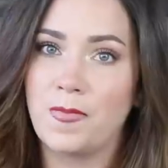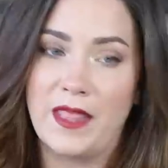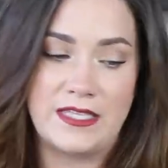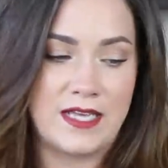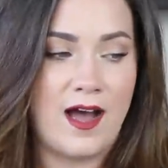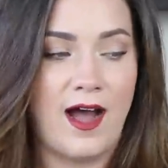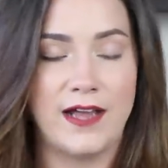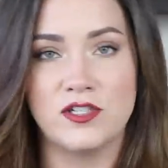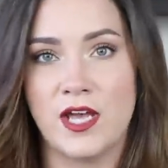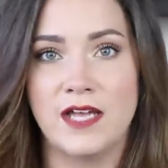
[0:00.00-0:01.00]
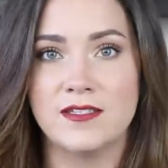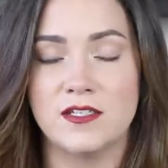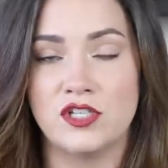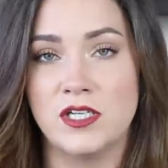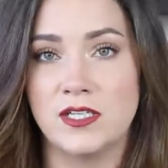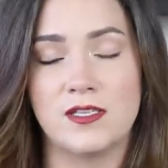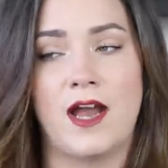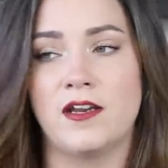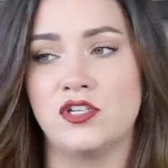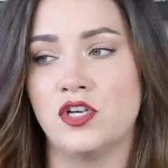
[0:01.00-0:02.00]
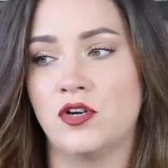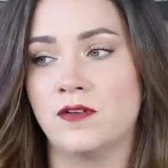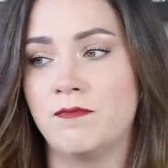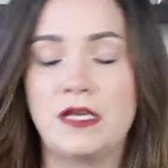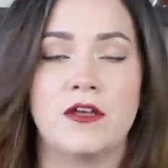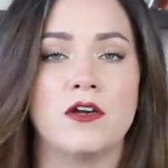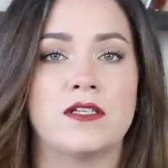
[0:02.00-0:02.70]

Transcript: it's a high chance that she decided she couldn't be there